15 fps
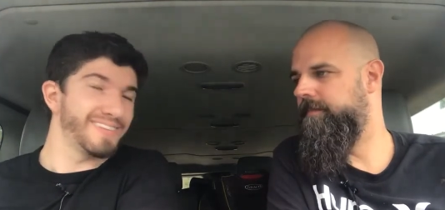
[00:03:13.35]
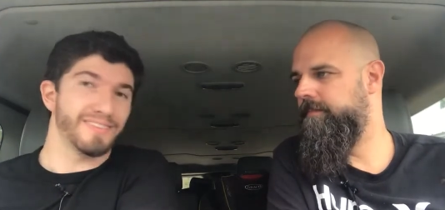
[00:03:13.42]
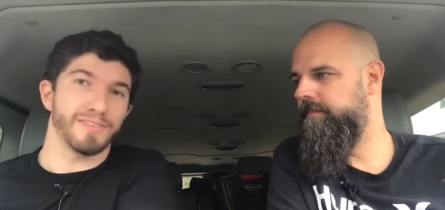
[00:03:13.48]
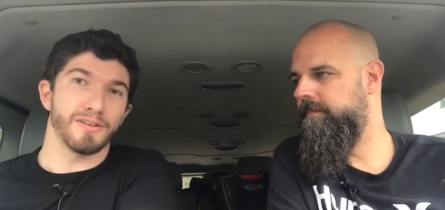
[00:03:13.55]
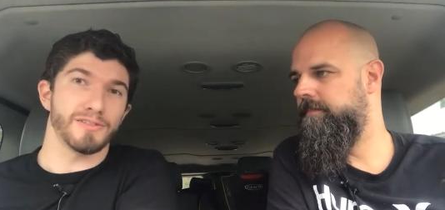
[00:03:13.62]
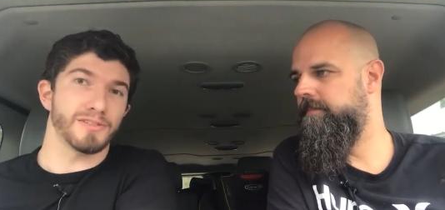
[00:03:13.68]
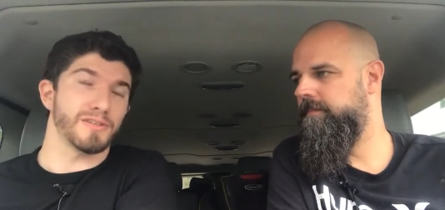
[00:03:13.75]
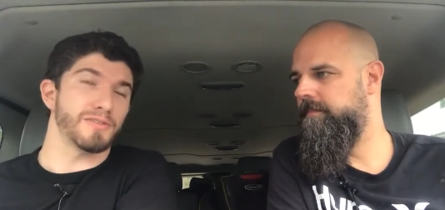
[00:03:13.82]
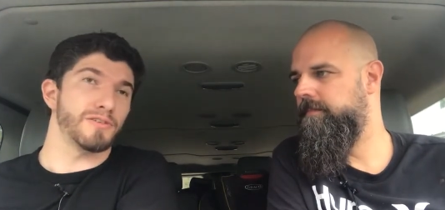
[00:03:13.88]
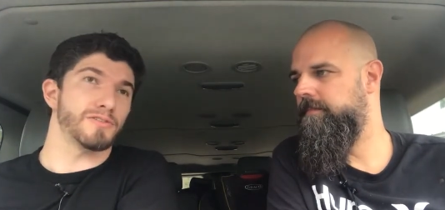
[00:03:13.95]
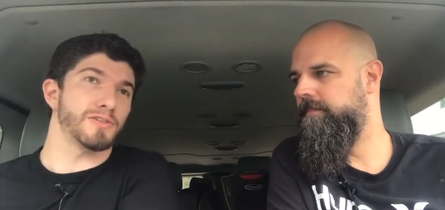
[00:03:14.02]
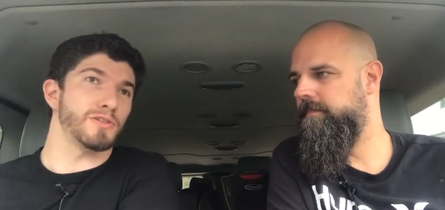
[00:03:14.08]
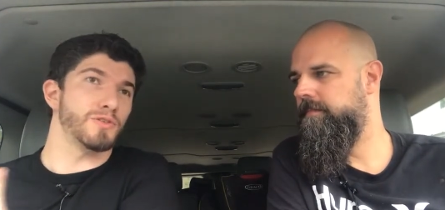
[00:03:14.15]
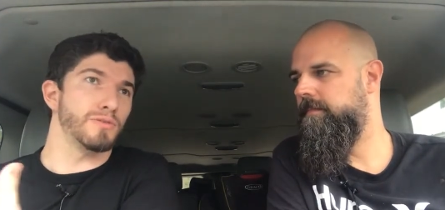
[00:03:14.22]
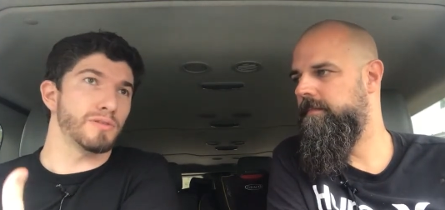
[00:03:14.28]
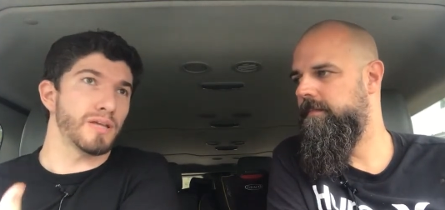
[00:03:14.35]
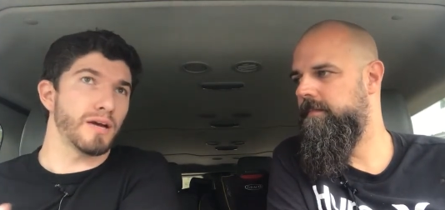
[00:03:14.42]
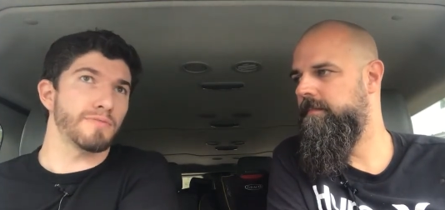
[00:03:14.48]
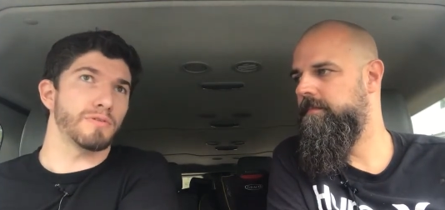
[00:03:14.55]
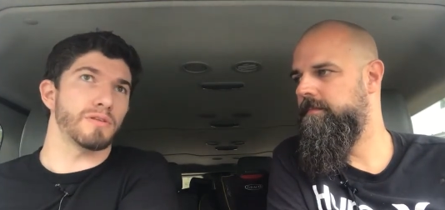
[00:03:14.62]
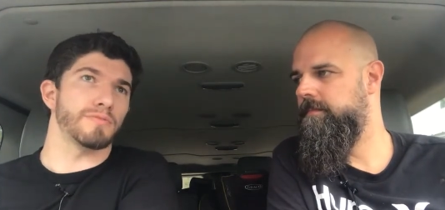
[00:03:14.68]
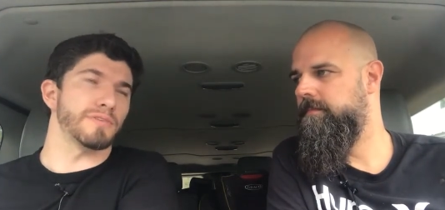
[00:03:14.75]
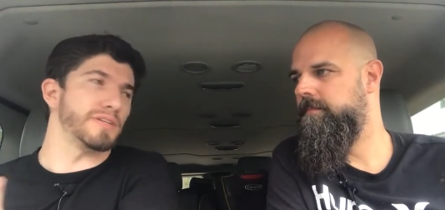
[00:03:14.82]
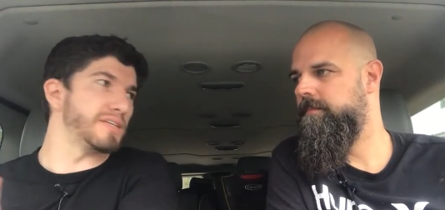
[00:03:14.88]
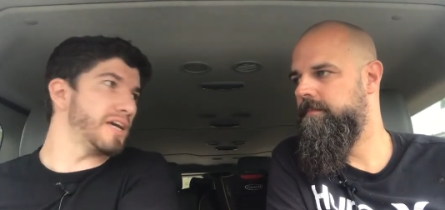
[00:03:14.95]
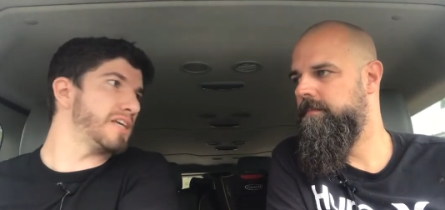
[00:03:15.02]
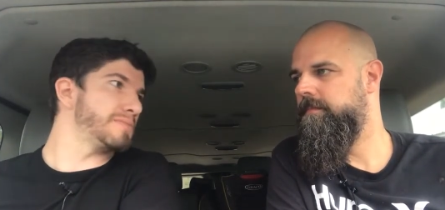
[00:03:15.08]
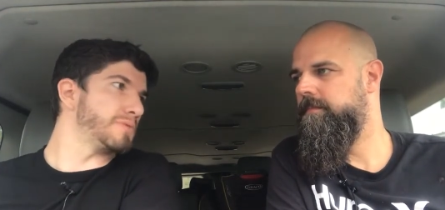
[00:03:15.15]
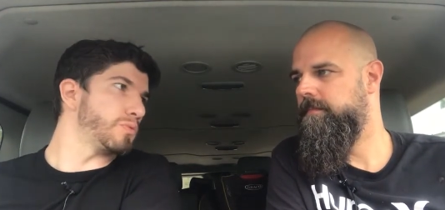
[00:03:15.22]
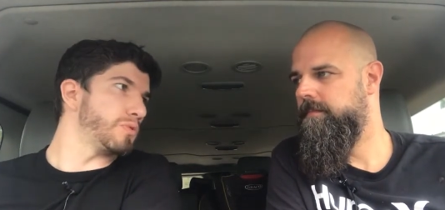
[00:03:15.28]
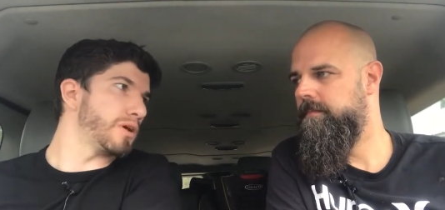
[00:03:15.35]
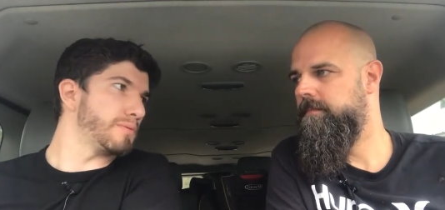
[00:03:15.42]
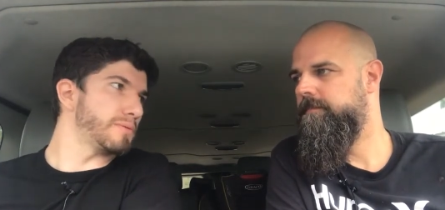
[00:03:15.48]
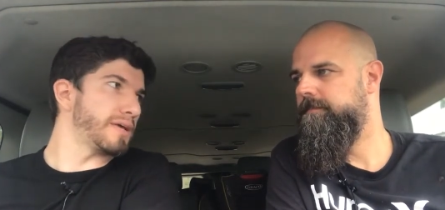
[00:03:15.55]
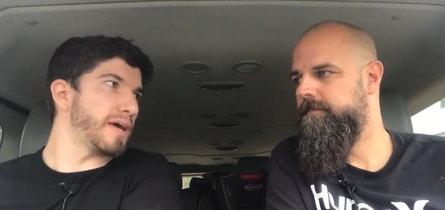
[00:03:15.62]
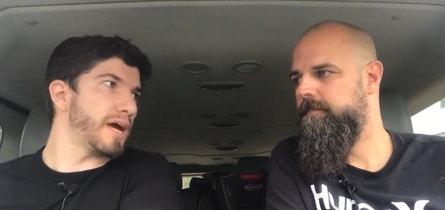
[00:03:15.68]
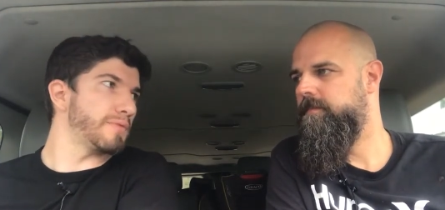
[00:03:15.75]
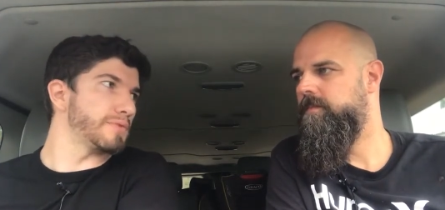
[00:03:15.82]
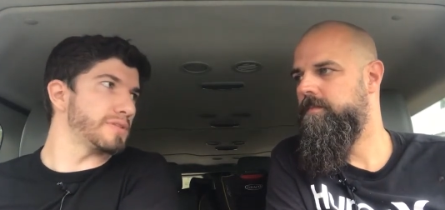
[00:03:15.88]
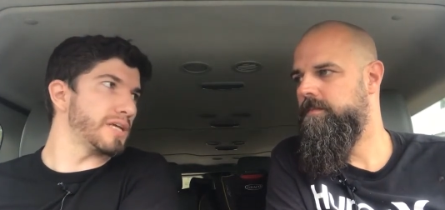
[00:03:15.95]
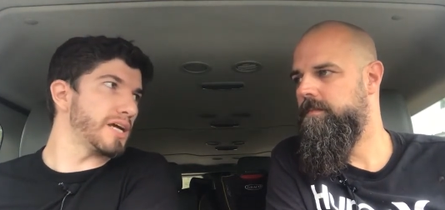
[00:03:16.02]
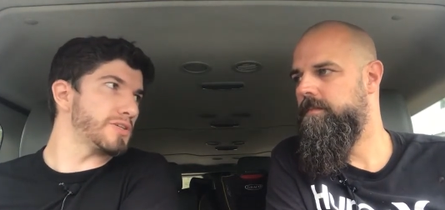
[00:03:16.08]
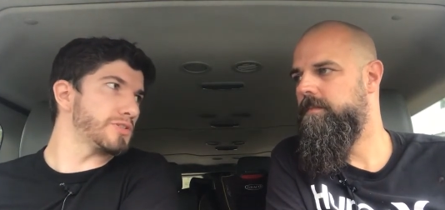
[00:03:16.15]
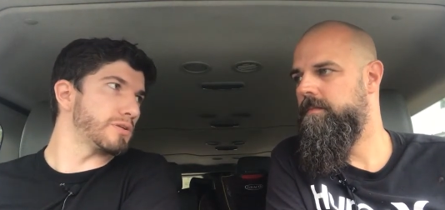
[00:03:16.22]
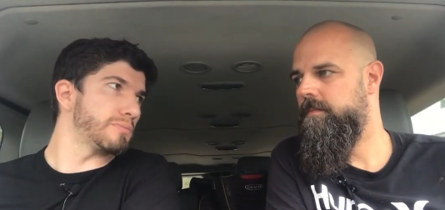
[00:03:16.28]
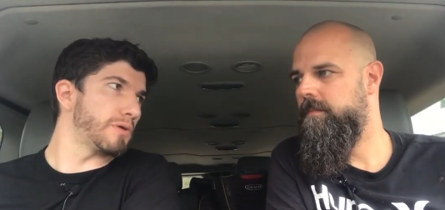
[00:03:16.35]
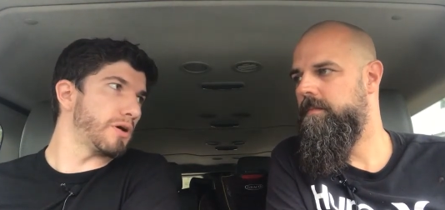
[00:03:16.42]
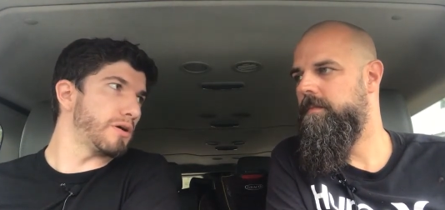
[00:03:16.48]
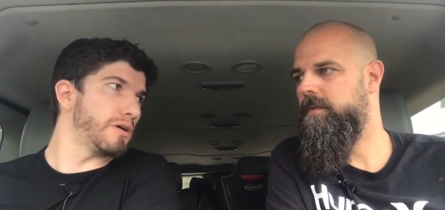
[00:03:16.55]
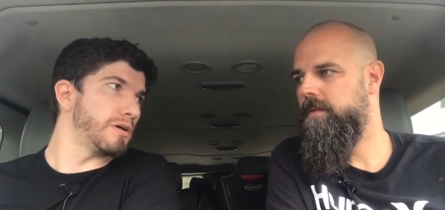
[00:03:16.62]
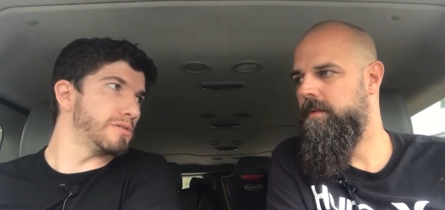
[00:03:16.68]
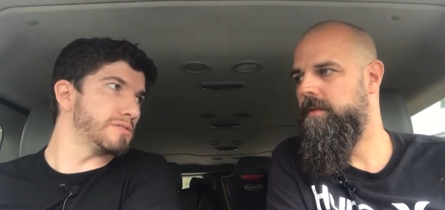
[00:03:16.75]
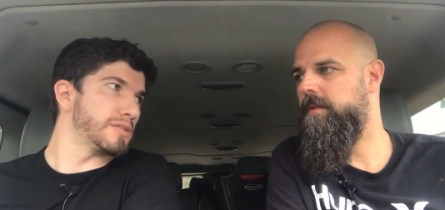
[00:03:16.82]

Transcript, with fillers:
Speaker 1: There's a there's a new level of engagement we're able to have with national partners,